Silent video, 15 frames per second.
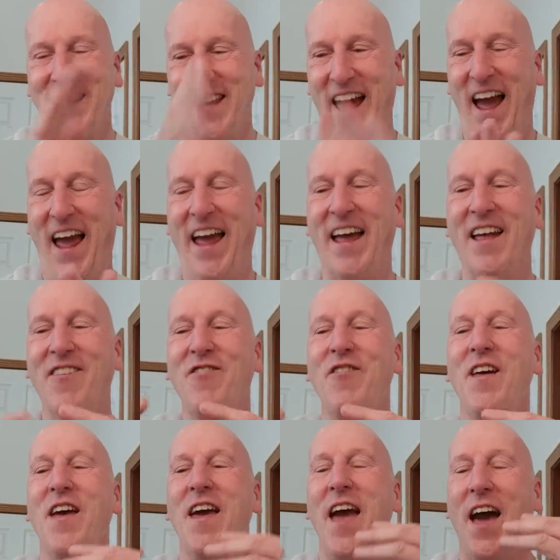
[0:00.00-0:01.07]
Yeah,
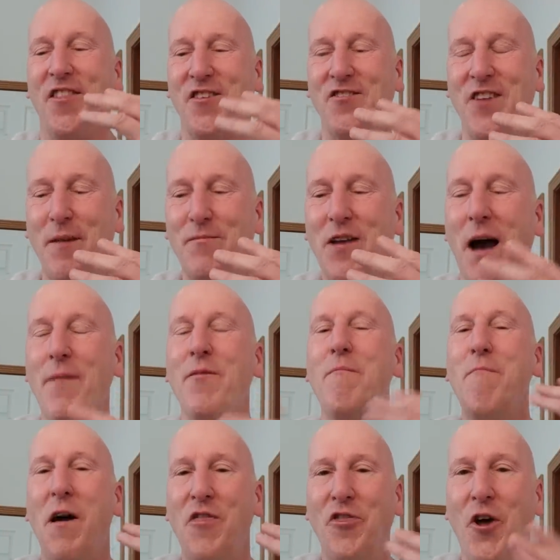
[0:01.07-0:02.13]
and at the same time,
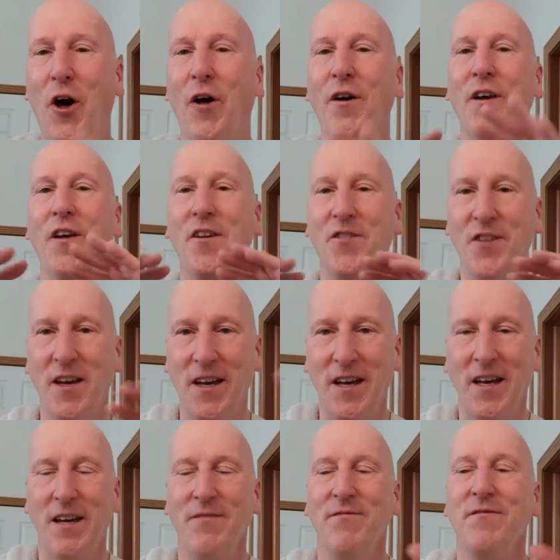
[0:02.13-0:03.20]
the menthol is
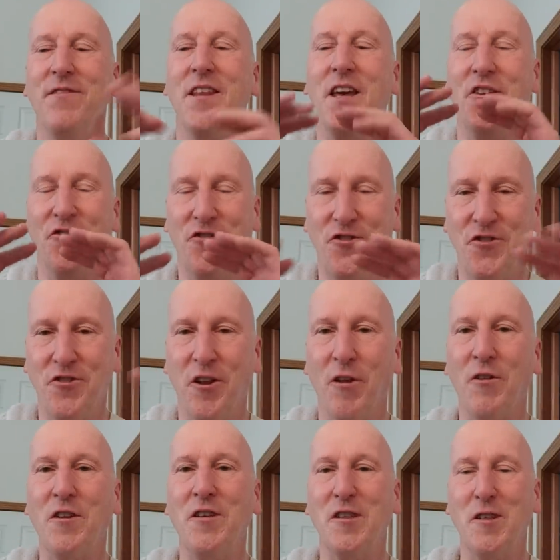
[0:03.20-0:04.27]
is
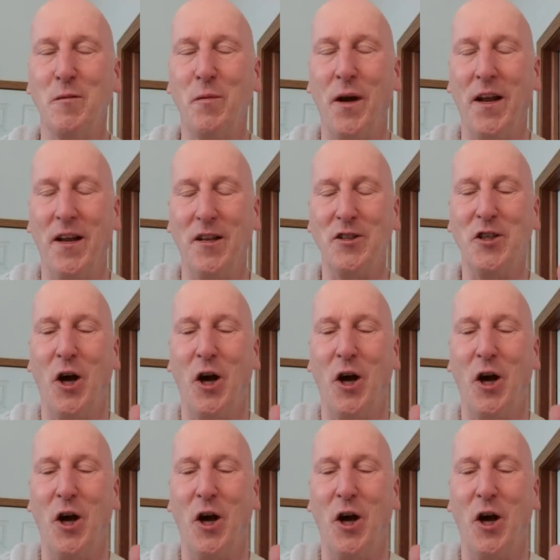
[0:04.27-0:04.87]
slowly dissipating.